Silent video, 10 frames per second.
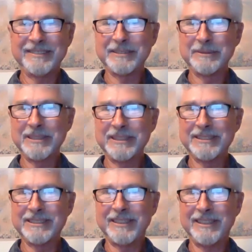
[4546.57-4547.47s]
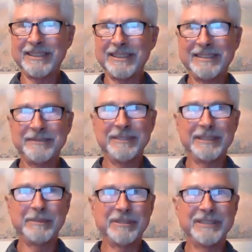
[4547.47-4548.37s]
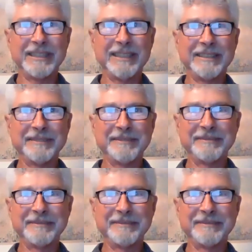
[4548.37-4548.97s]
It was a really good talk. Really appreciate it.